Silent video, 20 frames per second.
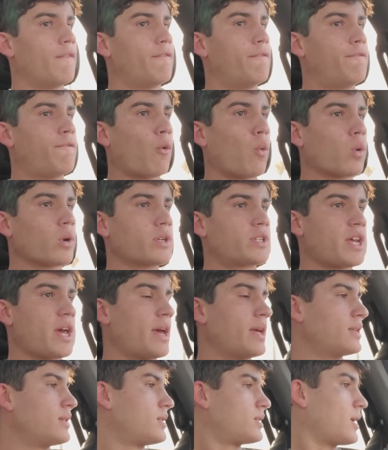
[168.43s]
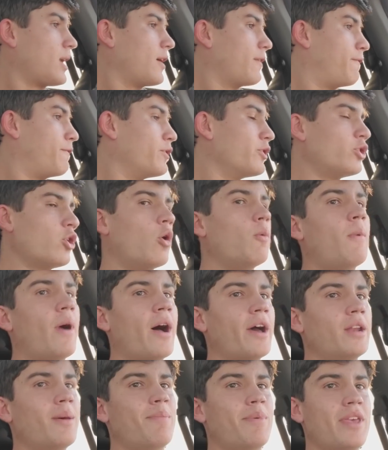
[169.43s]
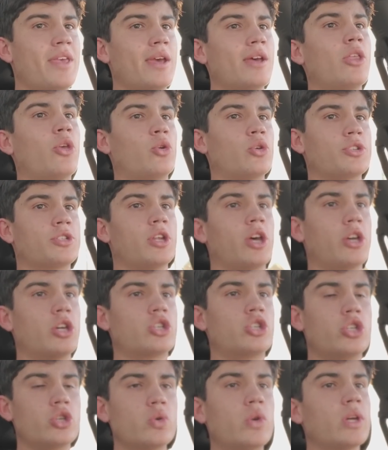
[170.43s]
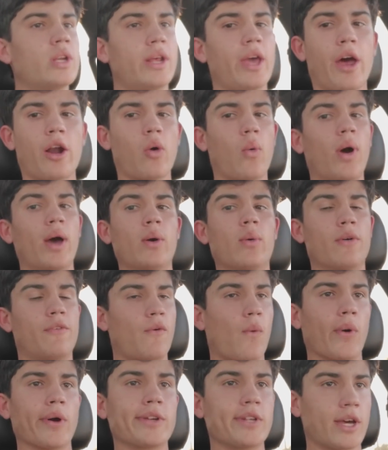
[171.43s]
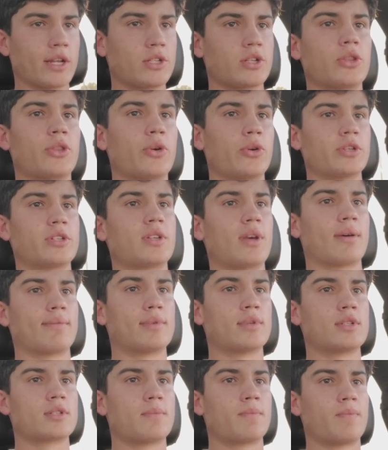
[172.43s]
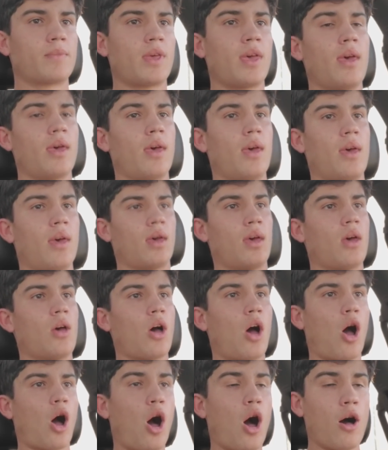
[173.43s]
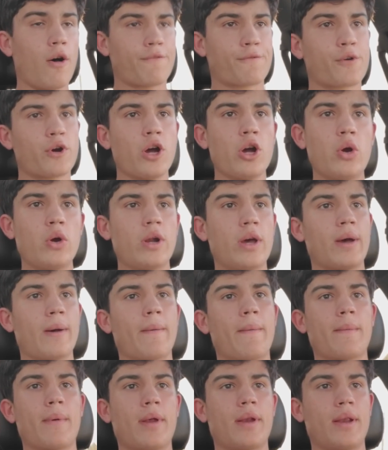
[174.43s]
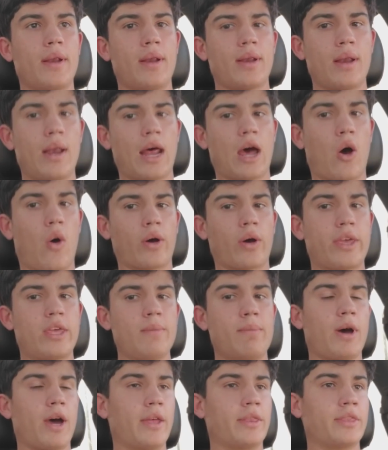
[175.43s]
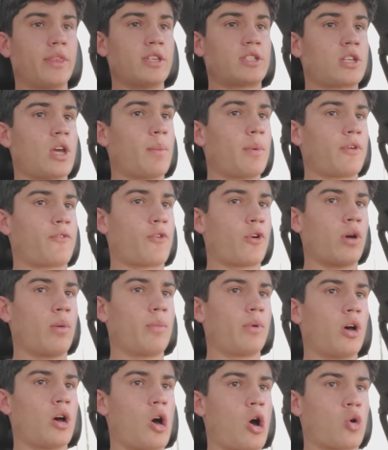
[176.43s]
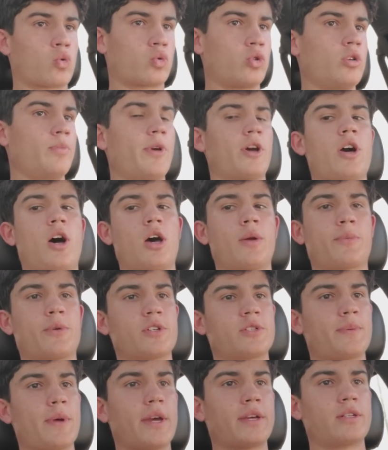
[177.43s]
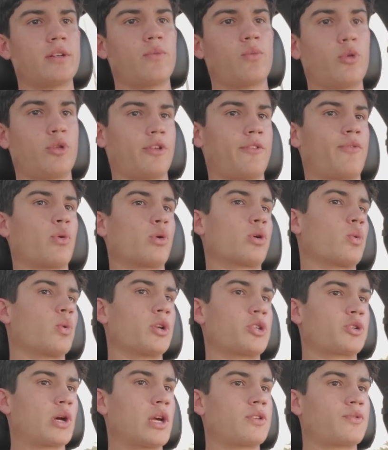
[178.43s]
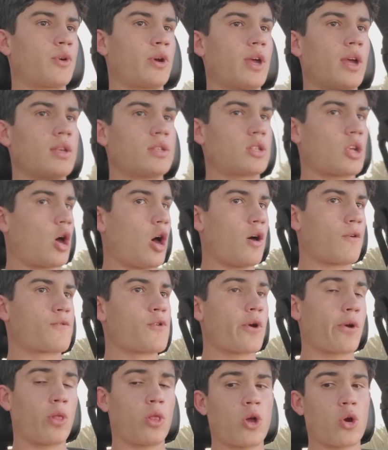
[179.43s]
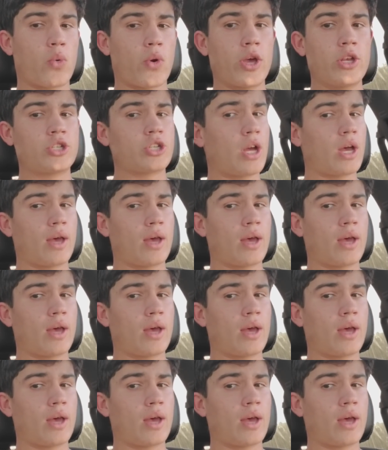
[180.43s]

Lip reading: 410s, if you don't mind it being a little sluggish, you can get away with 410s and 37s. Off-road, now keep in mind, this coming from a Rubicon perspective with the 4:1 transfer case, off-road and low range,